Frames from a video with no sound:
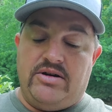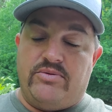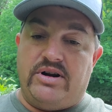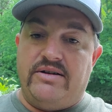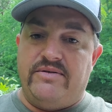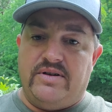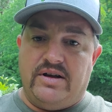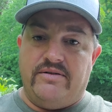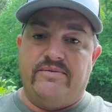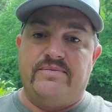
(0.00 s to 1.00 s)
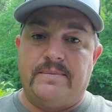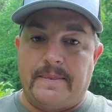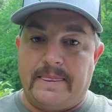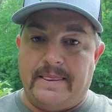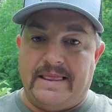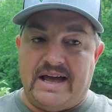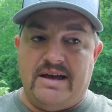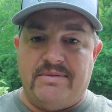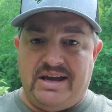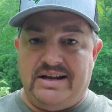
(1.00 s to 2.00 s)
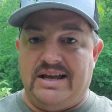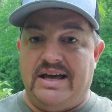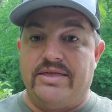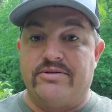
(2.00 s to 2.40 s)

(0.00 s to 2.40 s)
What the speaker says: Running a main line